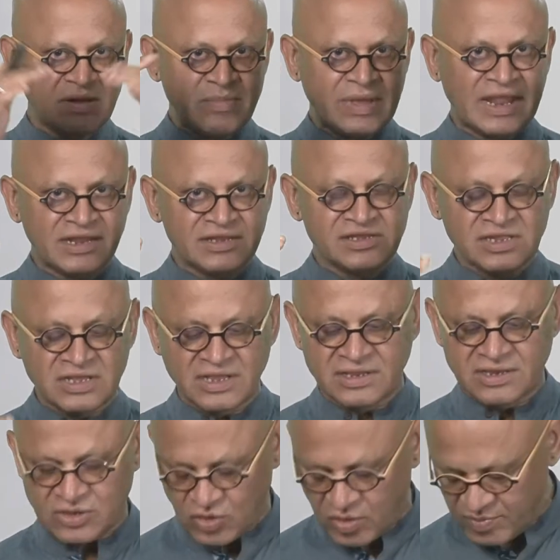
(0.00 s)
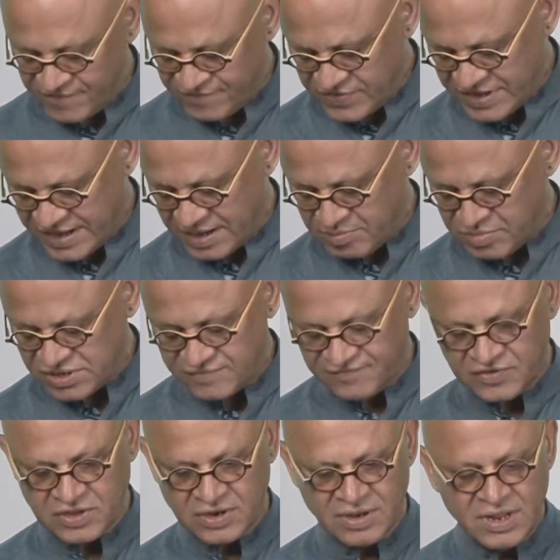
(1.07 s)
balancing at the top of the
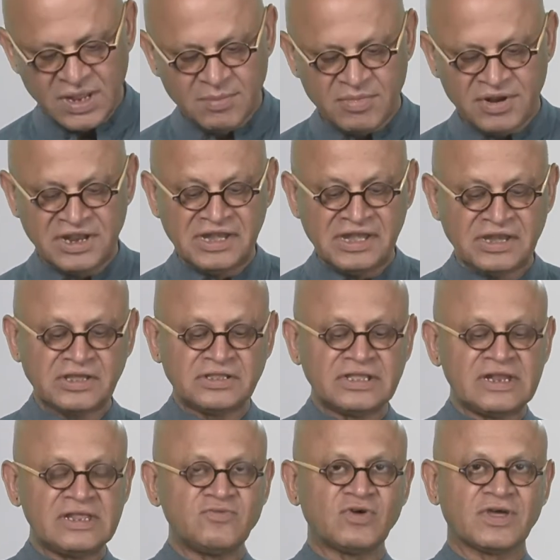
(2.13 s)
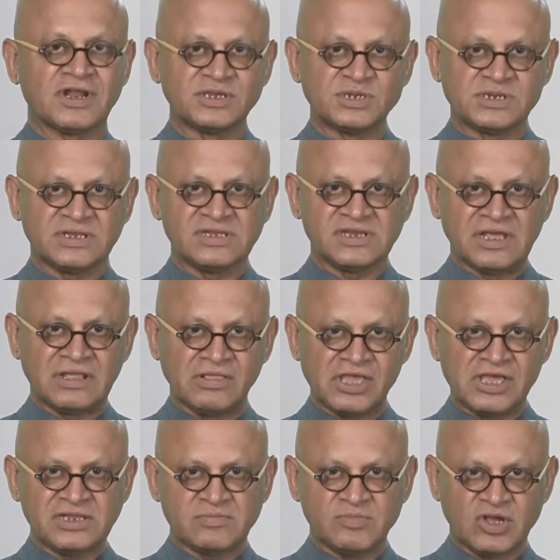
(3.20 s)
atmosphere, but internally we are adjusting
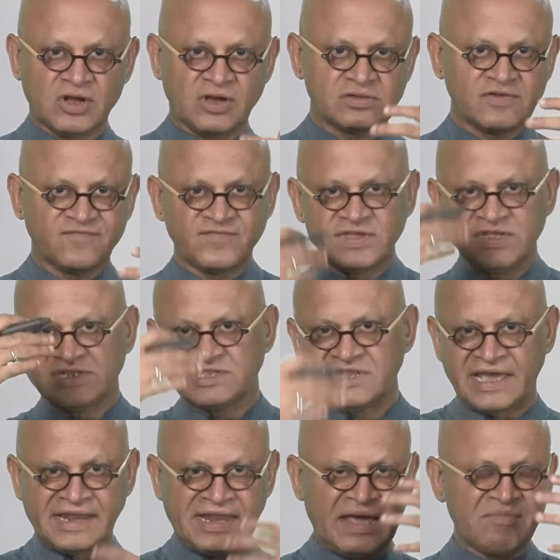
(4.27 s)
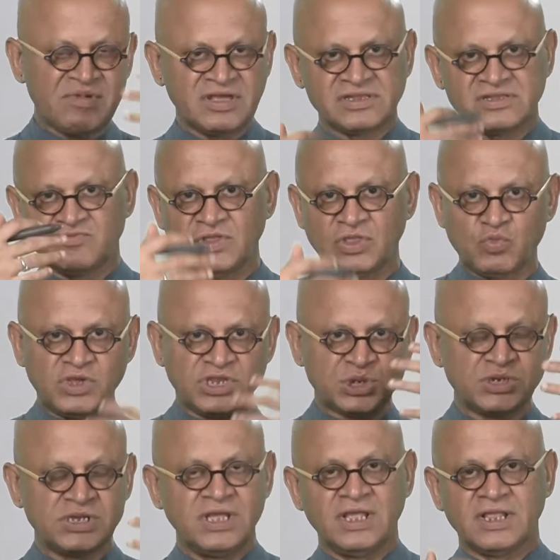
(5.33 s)
things because of these dynamics with which
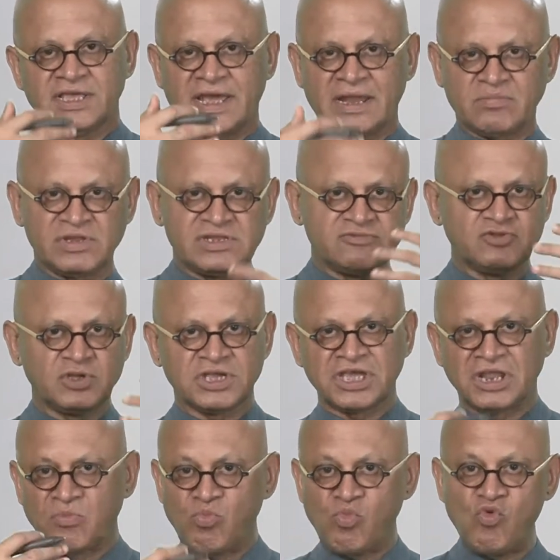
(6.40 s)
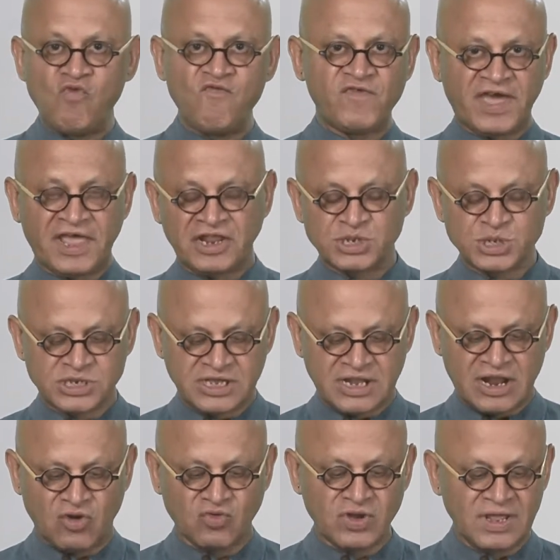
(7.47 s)
the atmosphere can move energy
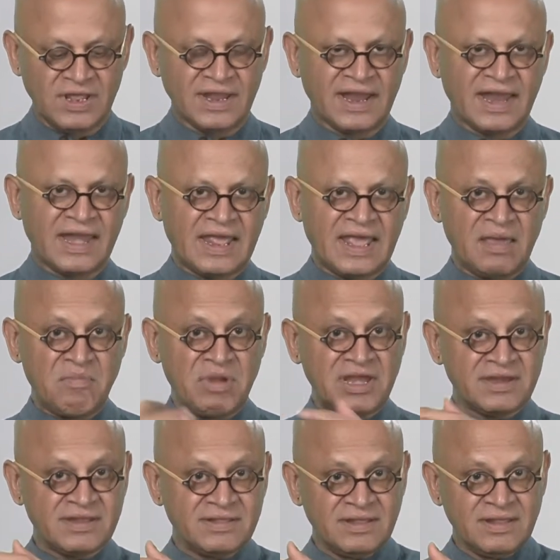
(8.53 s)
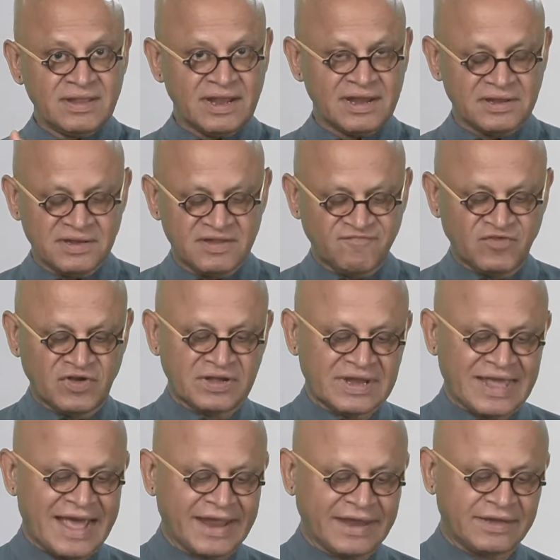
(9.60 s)
around and emit at a different
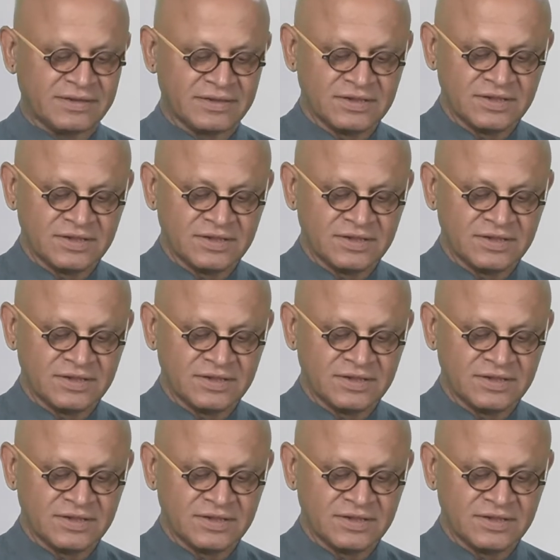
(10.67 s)
height.